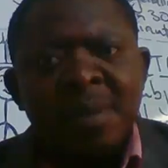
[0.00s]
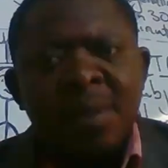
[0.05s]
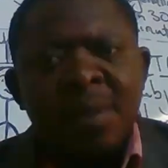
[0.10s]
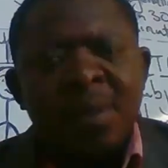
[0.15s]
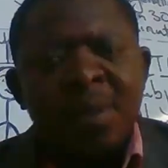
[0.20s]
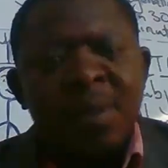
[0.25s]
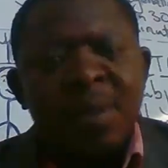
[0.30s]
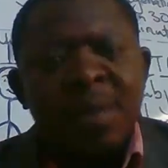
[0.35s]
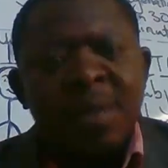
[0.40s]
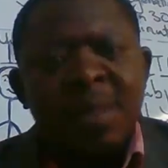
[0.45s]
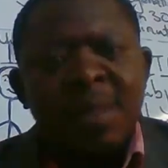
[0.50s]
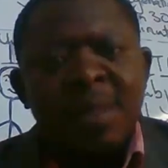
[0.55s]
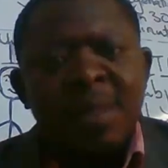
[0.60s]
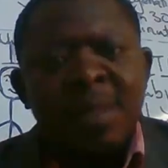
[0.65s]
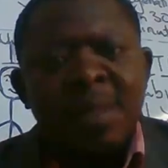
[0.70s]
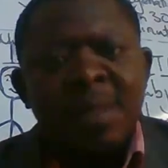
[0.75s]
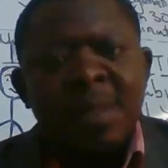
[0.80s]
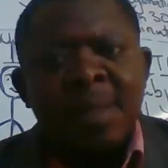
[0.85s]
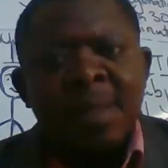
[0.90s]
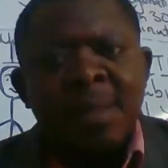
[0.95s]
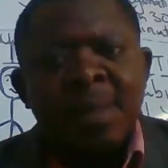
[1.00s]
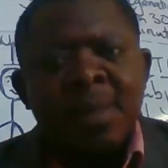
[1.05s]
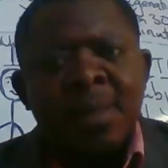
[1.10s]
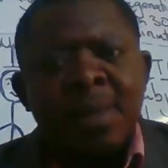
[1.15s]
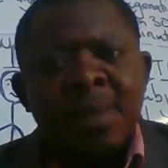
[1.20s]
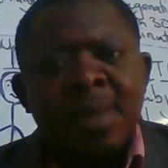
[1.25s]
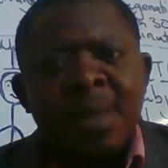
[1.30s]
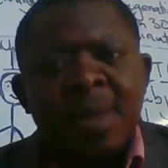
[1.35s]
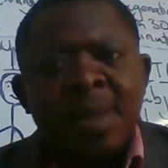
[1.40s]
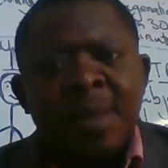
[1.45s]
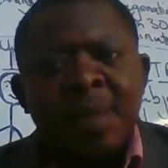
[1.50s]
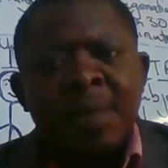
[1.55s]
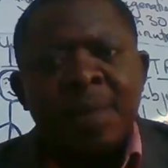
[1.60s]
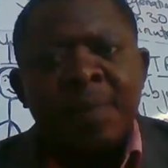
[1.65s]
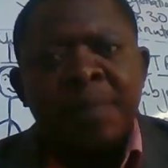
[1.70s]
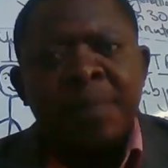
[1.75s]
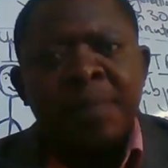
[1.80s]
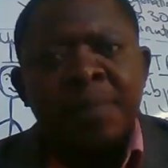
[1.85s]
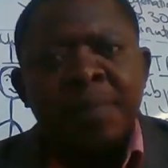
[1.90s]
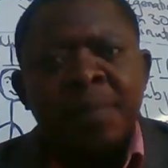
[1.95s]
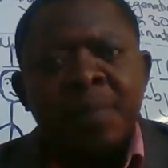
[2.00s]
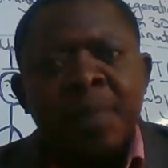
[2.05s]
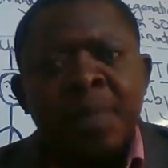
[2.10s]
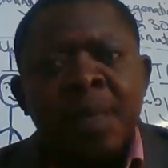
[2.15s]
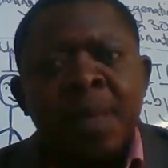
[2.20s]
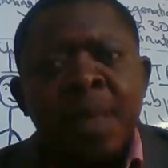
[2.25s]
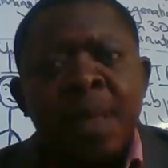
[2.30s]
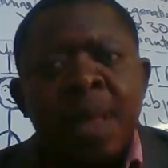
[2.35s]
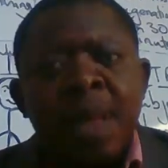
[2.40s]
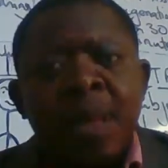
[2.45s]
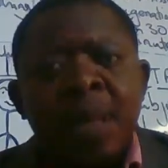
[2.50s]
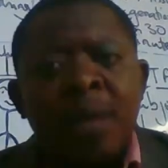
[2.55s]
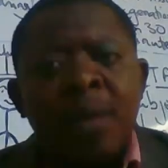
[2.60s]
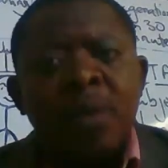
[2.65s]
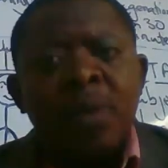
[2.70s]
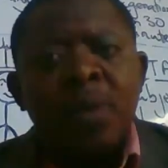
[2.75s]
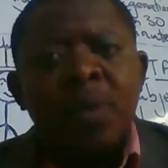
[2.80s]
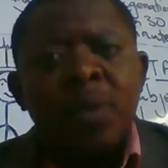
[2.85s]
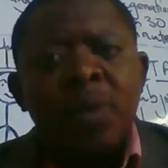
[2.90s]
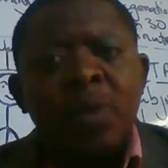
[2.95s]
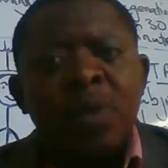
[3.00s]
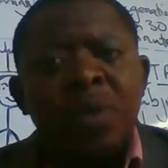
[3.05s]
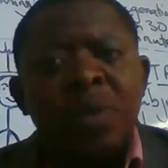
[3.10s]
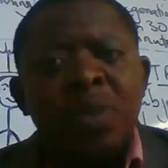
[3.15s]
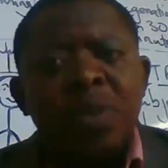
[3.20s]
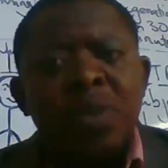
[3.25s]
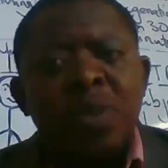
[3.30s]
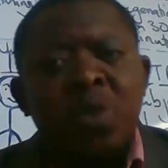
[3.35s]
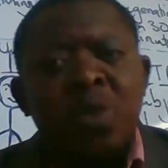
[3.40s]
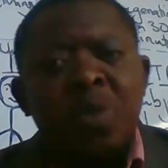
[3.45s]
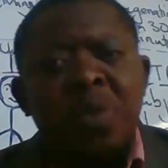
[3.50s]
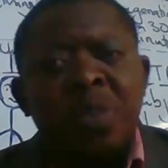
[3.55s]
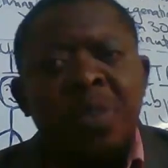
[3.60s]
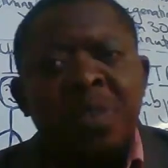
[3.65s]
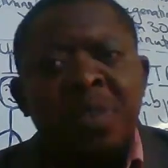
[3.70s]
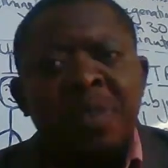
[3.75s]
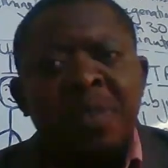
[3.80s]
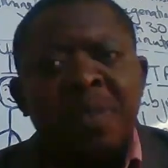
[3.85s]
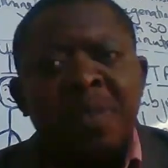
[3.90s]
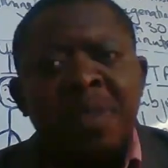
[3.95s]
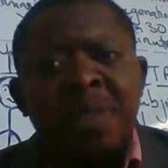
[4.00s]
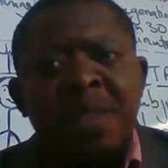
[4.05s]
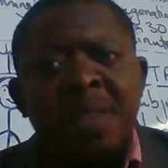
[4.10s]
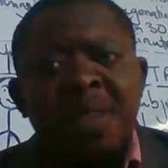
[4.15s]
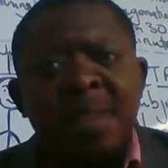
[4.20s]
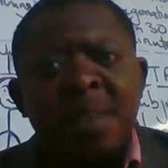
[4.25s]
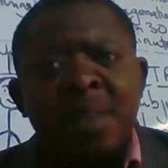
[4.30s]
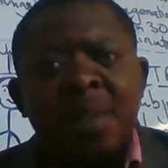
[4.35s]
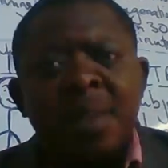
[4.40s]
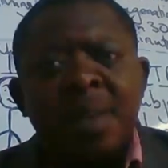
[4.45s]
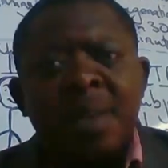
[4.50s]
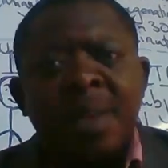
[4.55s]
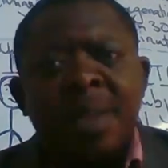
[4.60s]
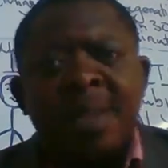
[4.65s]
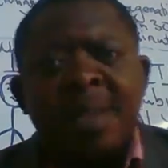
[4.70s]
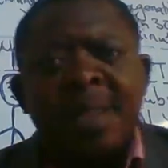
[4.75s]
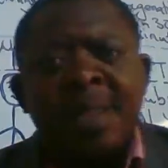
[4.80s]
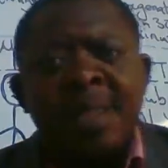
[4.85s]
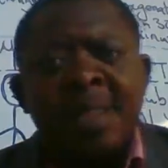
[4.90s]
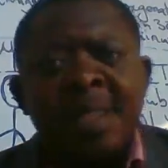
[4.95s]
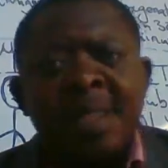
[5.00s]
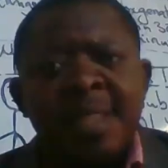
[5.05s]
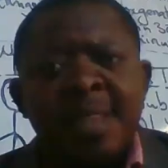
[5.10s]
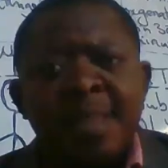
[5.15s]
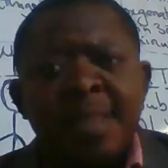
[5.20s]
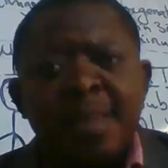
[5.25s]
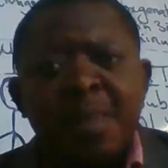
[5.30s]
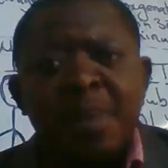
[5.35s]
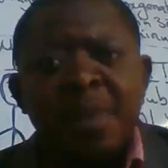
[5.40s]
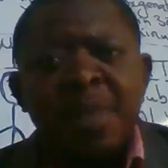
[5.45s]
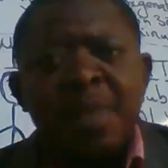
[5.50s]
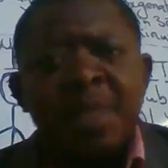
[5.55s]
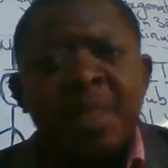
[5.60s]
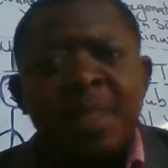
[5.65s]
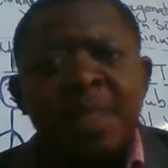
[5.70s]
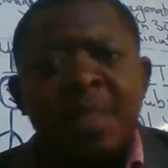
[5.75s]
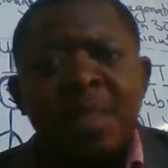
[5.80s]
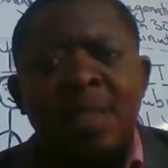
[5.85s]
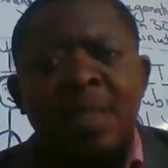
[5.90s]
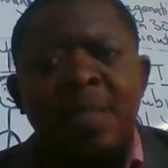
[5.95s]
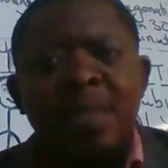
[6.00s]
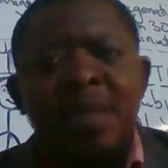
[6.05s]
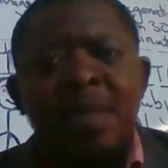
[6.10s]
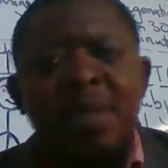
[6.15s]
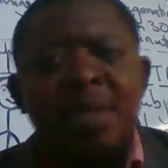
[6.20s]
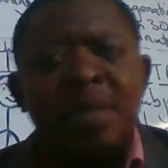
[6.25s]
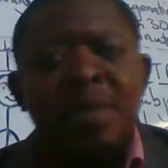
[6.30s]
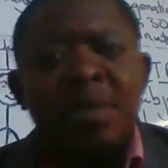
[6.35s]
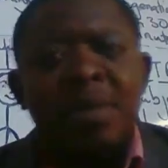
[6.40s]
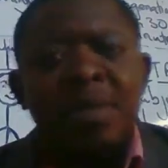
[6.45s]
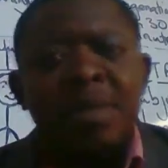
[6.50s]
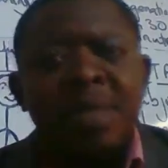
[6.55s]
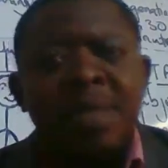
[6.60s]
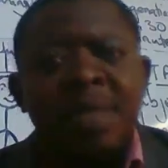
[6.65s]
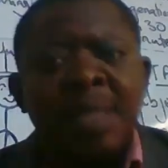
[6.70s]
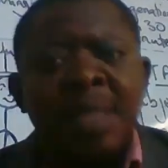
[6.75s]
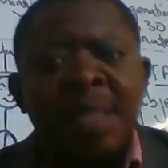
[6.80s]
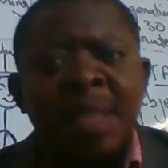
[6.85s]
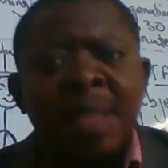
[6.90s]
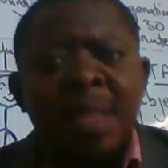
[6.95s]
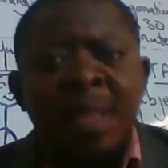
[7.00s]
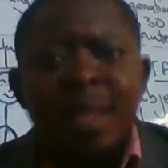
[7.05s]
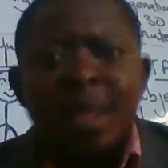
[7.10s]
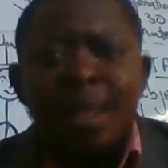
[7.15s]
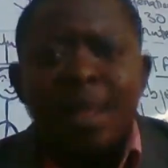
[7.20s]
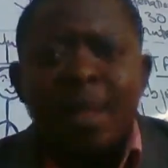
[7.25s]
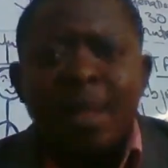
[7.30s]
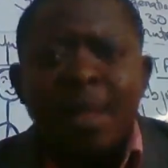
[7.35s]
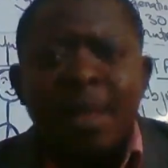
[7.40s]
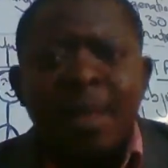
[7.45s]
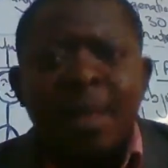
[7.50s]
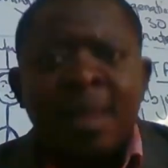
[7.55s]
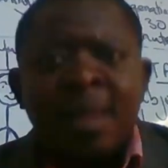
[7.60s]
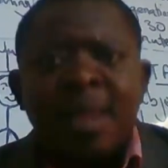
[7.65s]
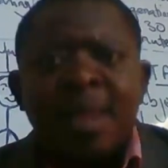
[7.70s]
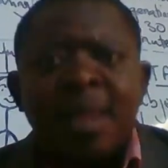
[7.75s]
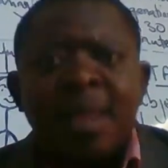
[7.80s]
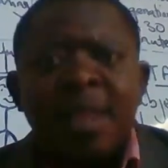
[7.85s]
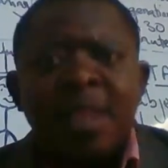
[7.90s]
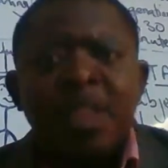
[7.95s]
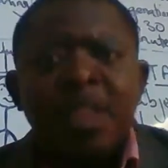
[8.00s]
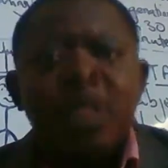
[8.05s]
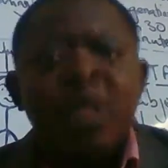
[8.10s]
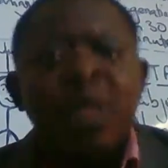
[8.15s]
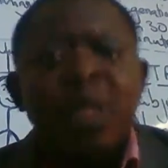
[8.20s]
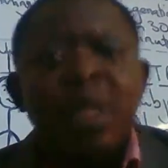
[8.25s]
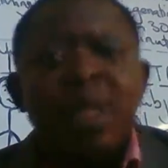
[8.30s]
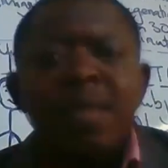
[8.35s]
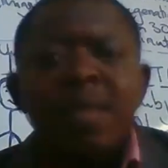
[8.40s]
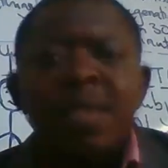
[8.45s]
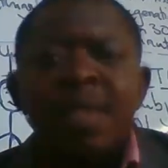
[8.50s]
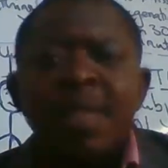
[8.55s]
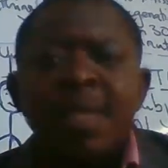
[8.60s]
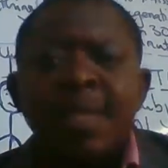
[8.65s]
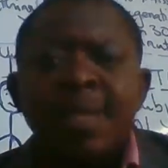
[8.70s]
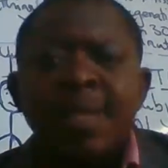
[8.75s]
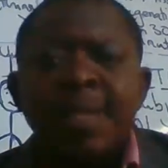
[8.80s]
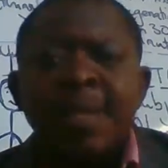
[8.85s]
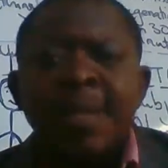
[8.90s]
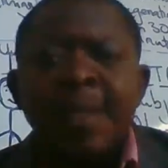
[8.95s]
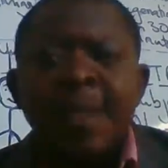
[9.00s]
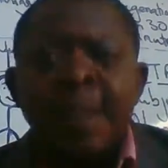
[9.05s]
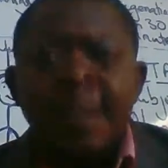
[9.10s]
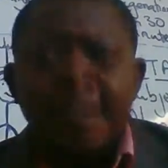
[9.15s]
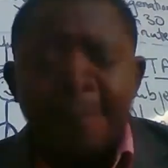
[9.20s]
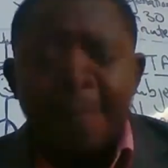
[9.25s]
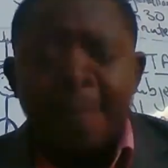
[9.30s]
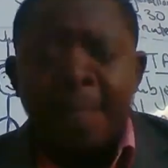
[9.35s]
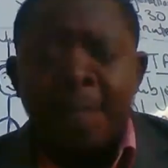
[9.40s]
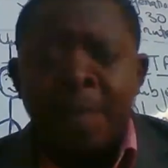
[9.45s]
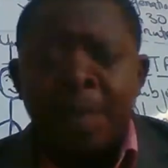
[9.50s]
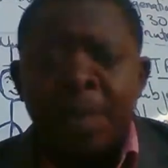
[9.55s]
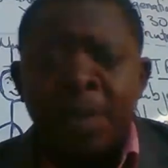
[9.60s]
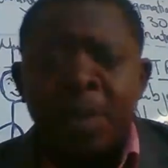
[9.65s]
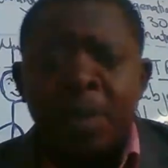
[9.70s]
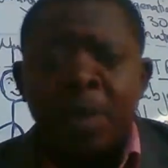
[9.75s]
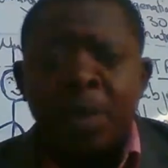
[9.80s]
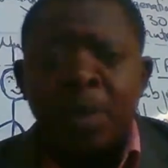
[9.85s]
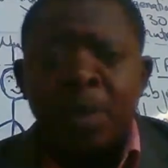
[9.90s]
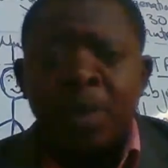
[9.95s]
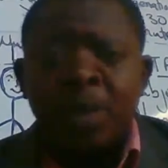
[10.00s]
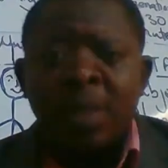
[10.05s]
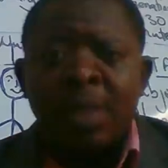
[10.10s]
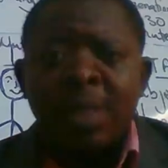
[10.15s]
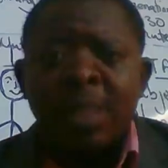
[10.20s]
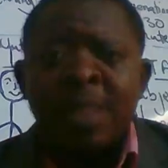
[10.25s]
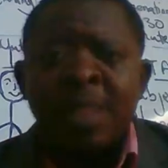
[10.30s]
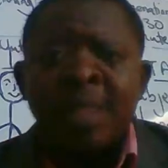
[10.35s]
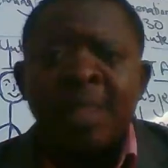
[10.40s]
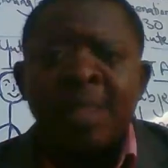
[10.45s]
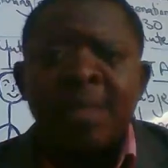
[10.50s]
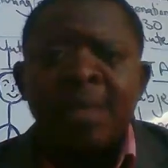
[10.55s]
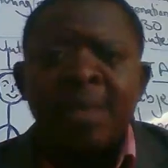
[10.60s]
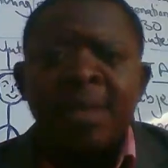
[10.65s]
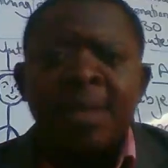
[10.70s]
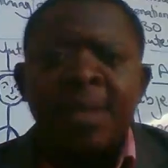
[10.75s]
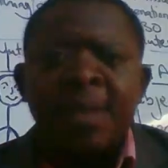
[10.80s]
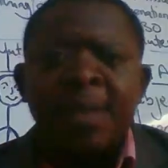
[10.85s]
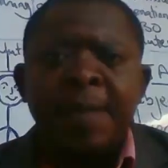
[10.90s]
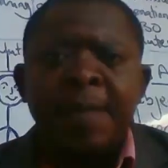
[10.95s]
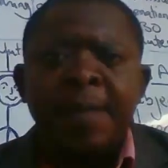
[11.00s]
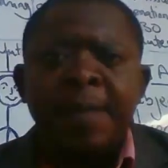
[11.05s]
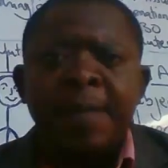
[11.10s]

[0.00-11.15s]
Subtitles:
All right. So now, I do not want you to perceive things the way I see them. Whenever you have a risk, then there is no evidence. If that's the way you want it to get it, okay.